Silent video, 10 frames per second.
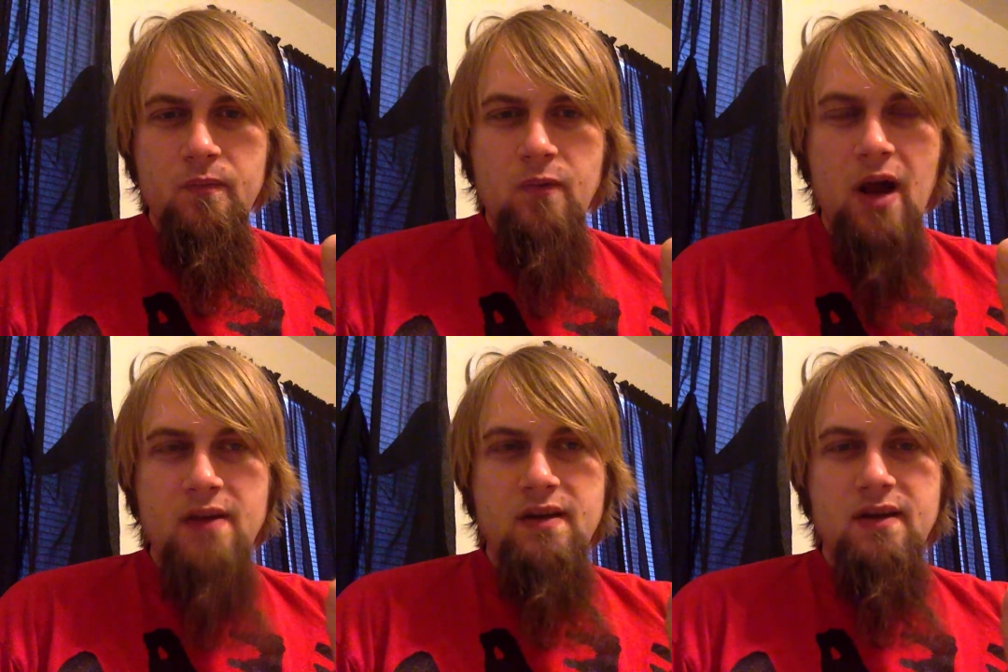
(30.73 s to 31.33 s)

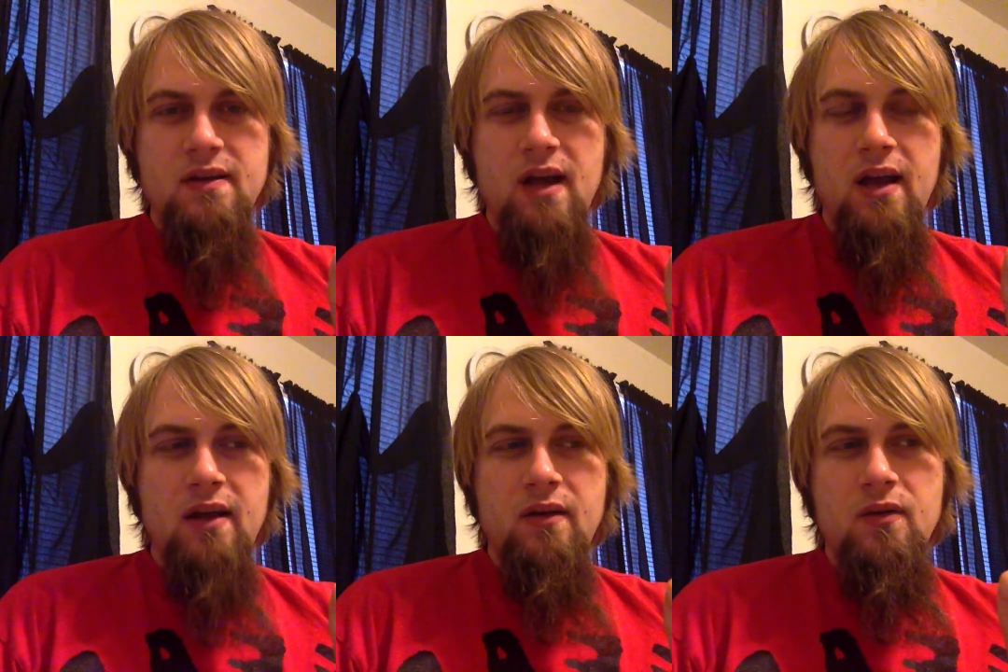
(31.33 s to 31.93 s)
rising
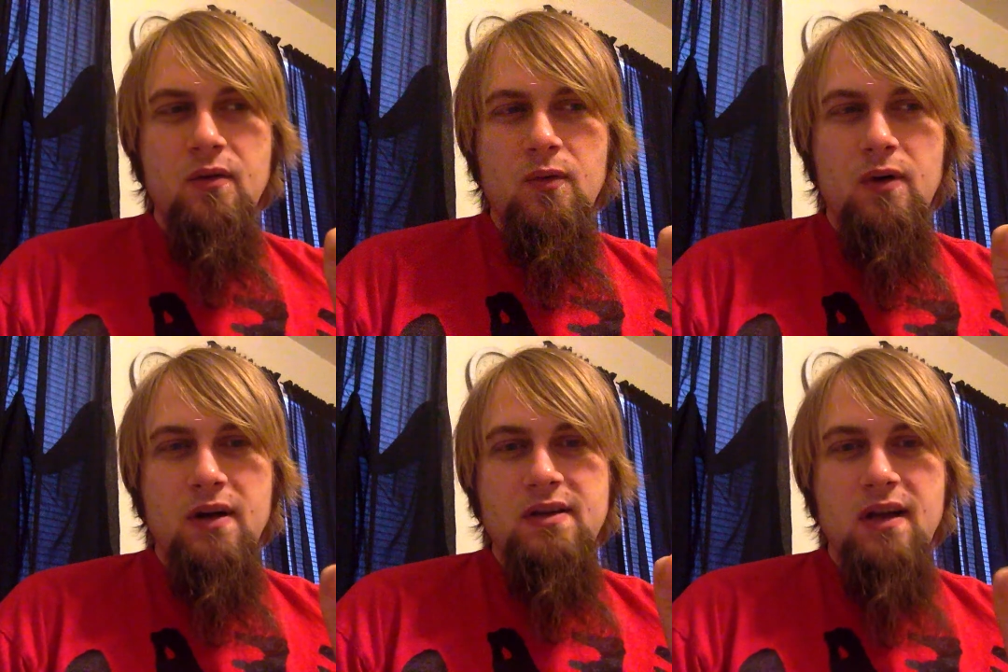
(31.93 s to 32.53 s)
sign
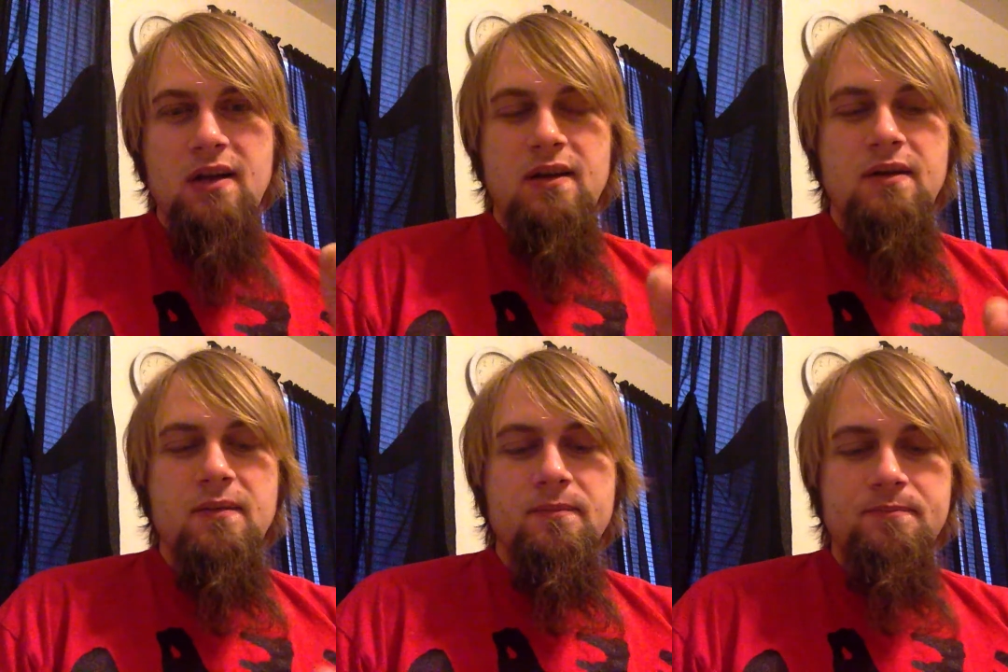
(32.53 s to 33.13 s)
or
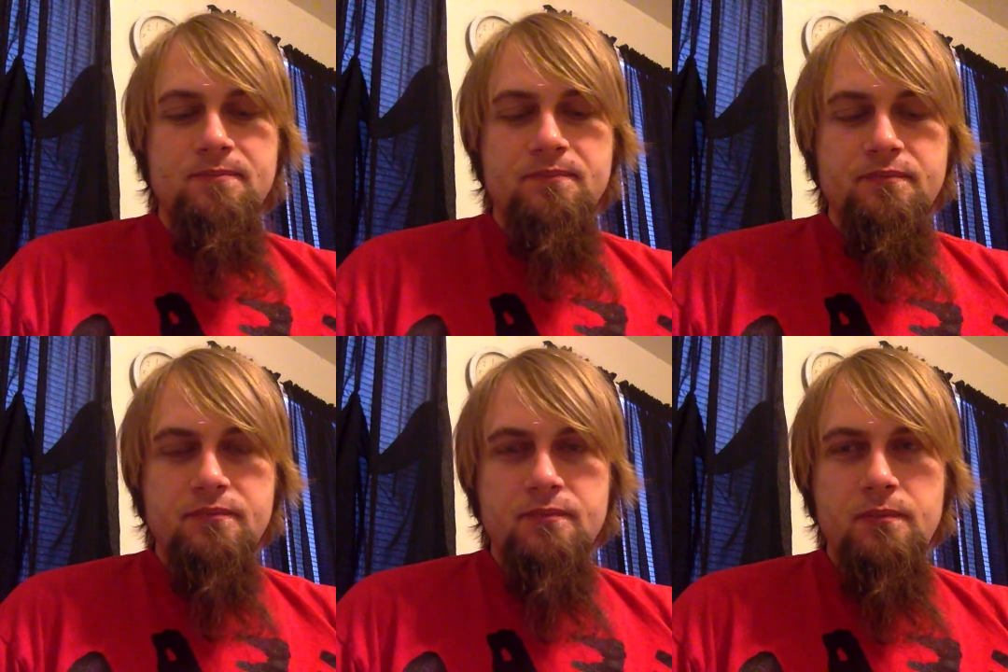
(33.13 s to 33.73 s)
ascendant,
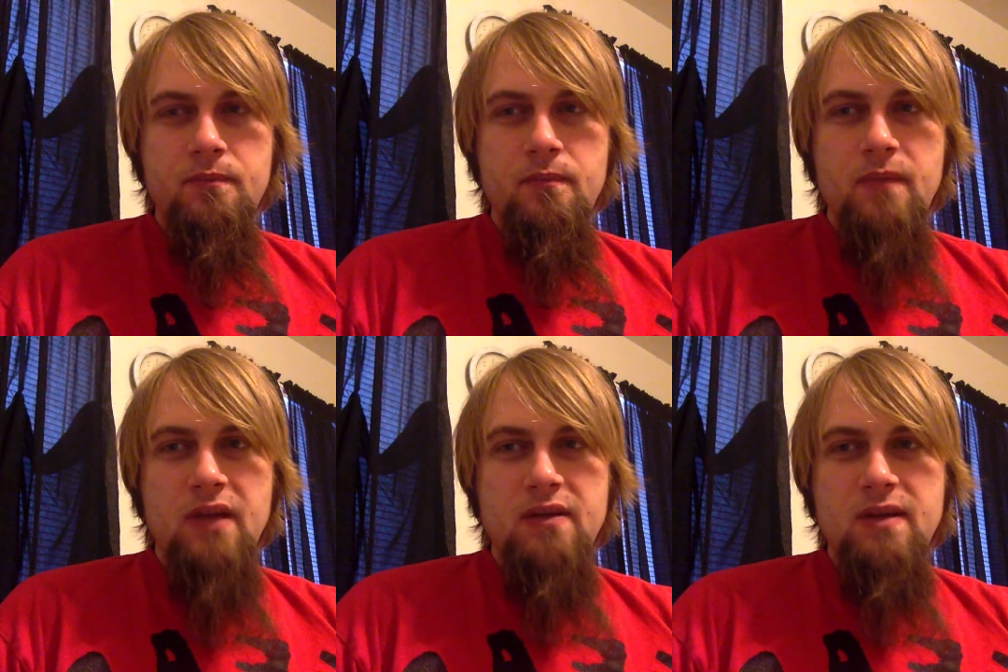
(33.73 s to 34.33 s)

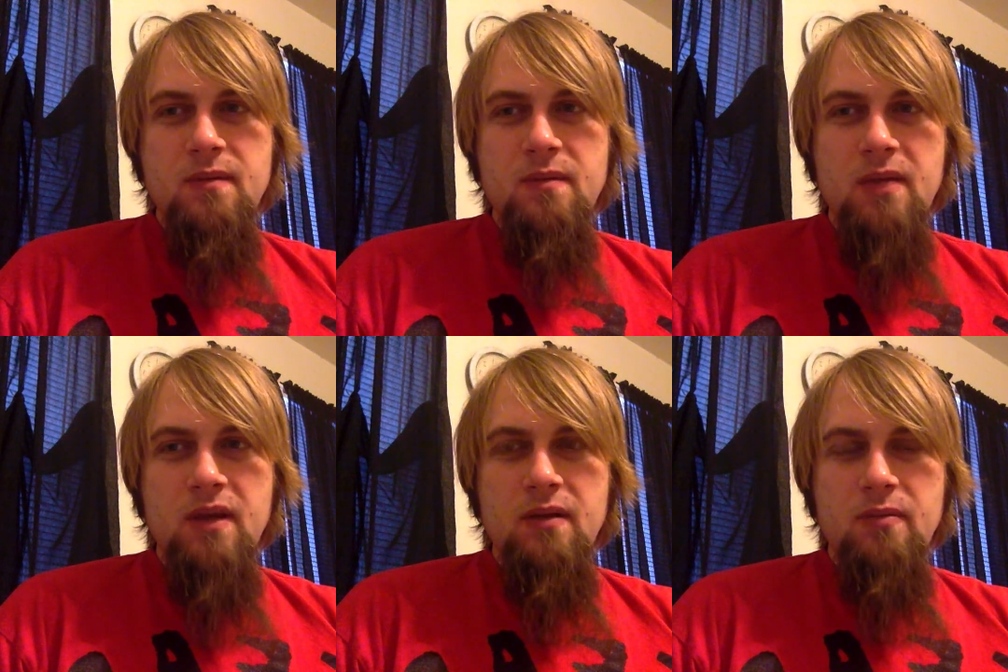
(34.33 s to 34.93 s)
seem to
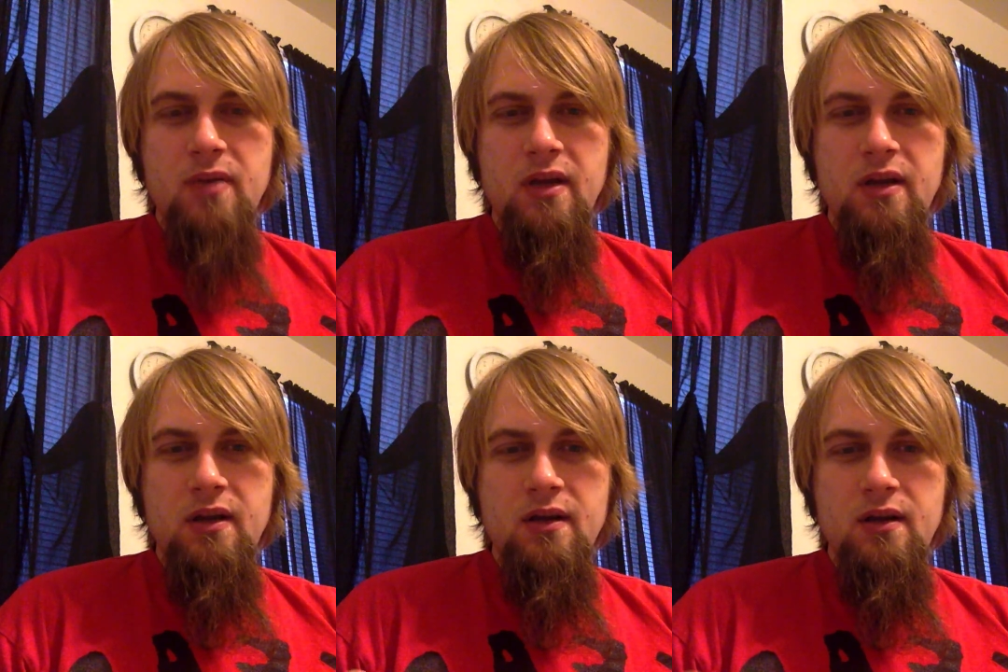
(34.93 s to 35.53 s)
be
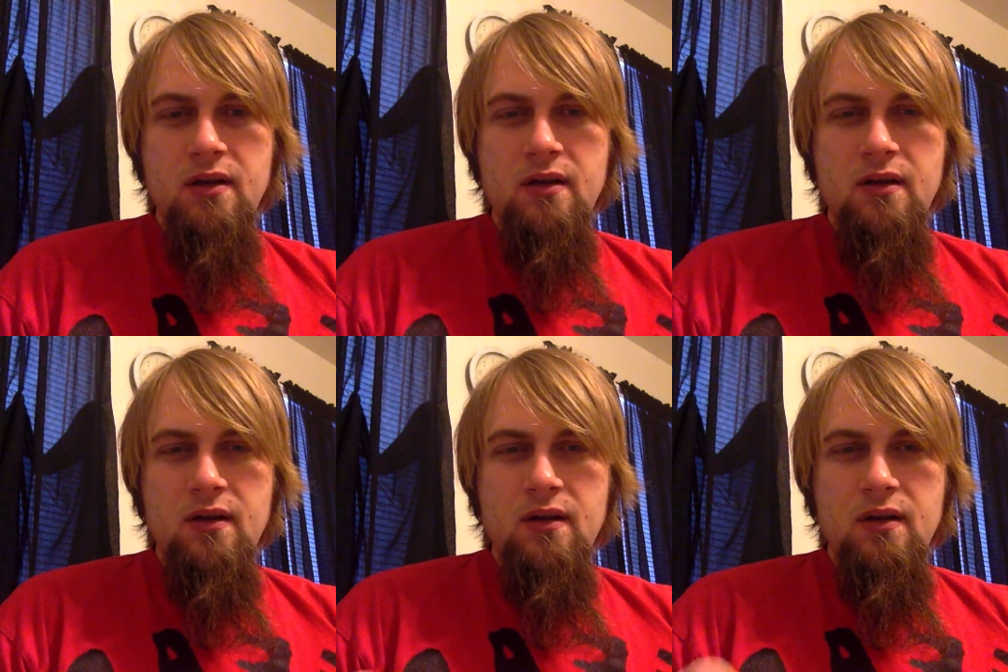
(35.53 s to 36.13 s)
pretty
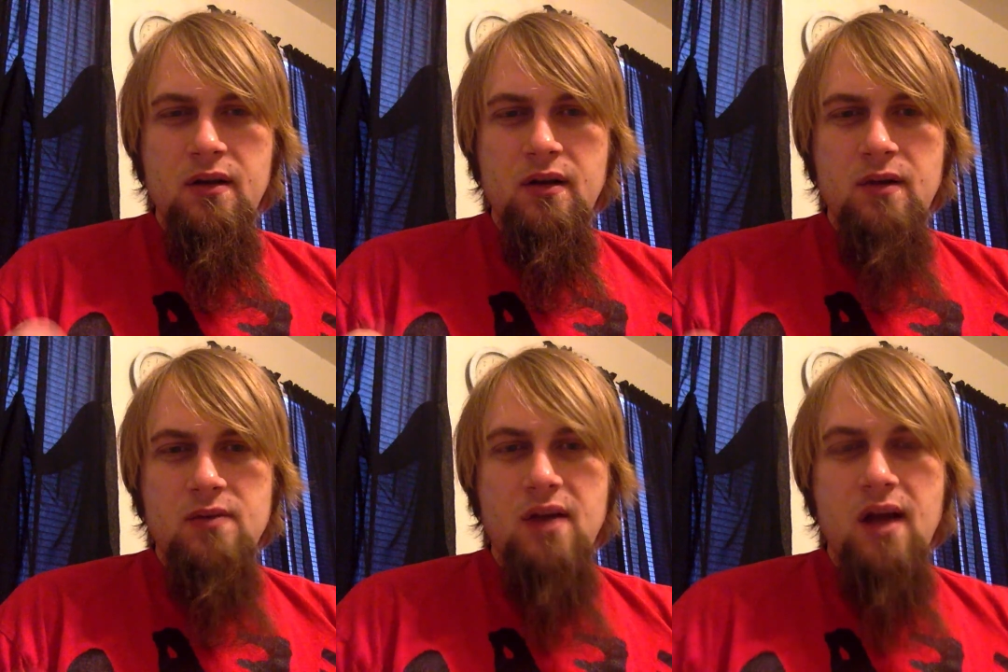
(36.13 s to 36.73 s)

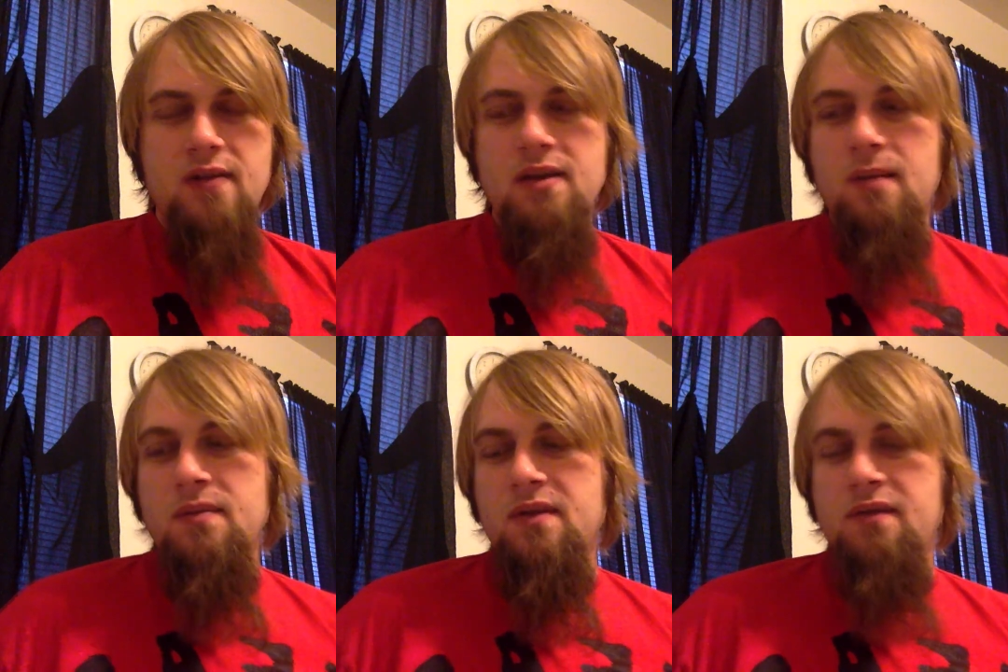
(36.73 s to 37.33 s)
close
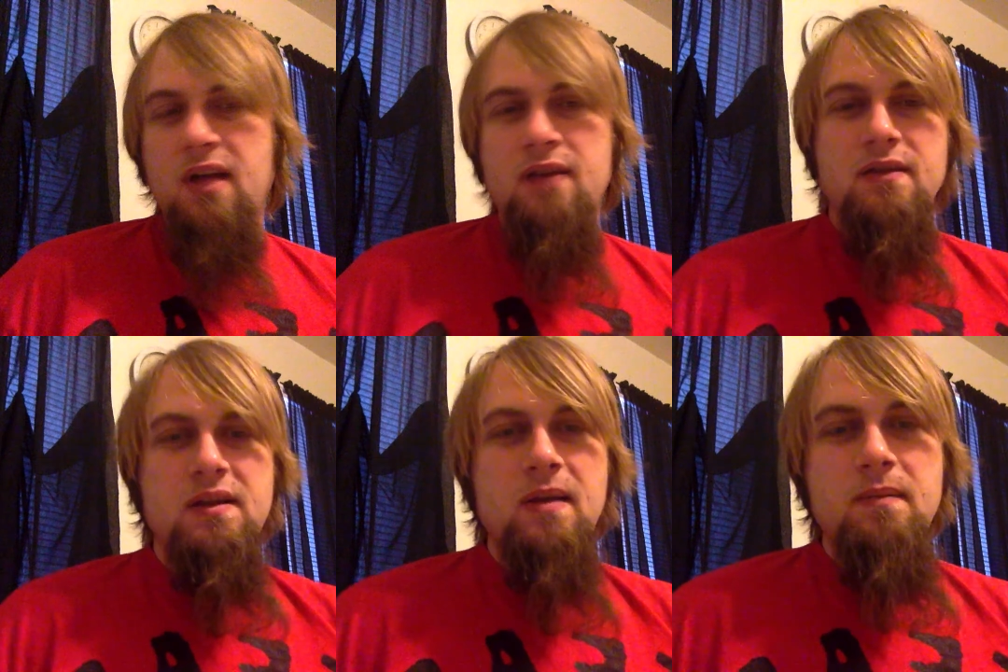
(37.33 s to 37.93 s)
concepts, if not the
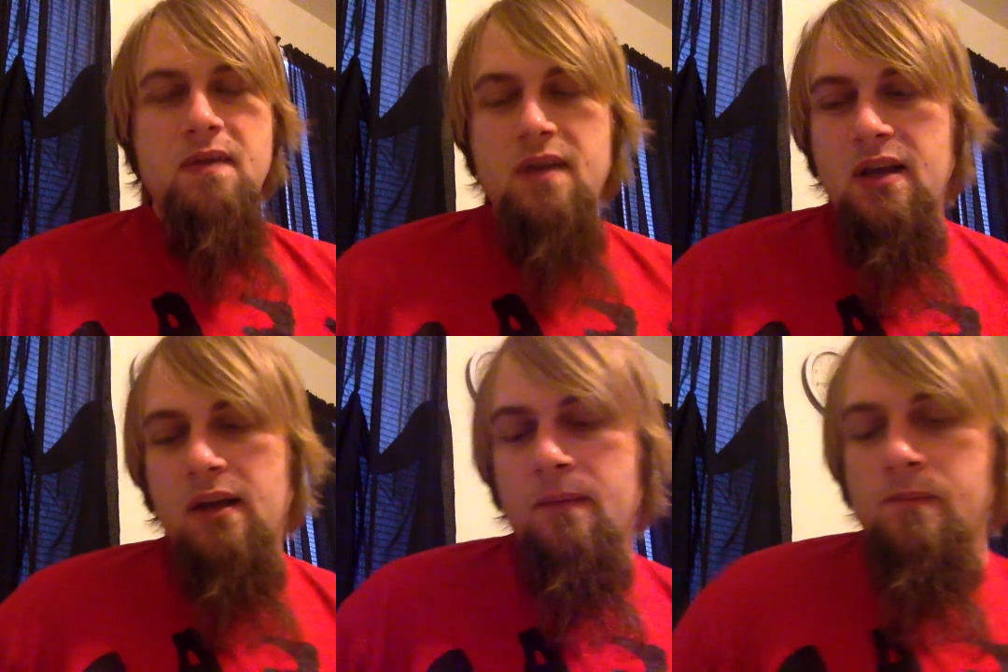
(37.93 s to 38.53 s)
same
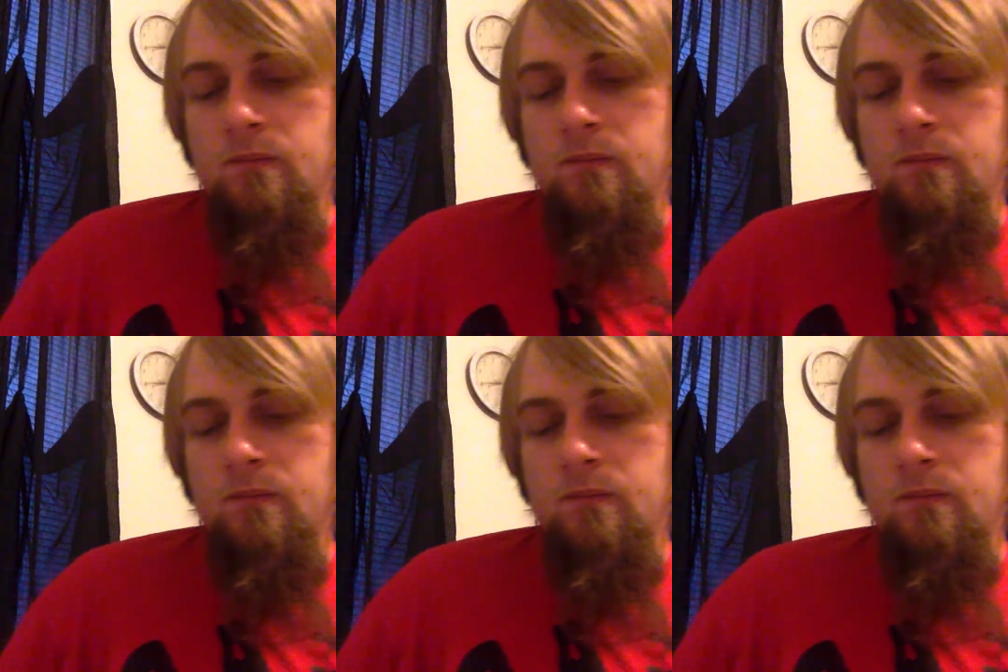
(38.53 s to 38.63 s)
thing.